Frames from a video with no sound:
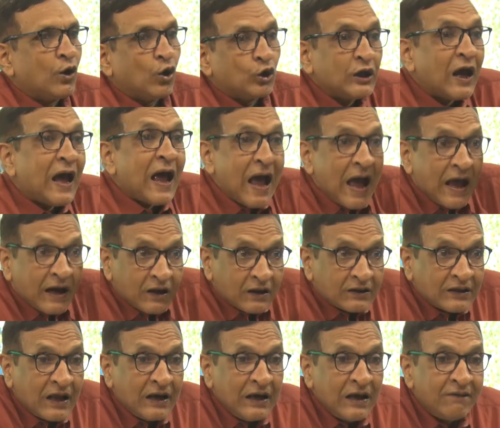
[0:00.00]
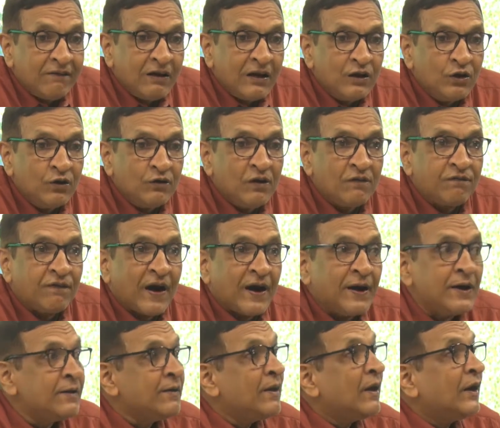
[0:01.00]
on the another level you will
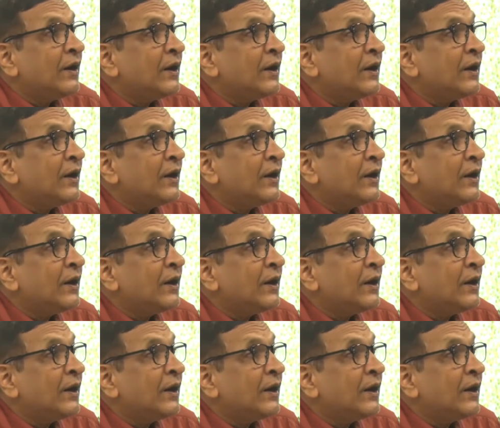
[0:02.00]
find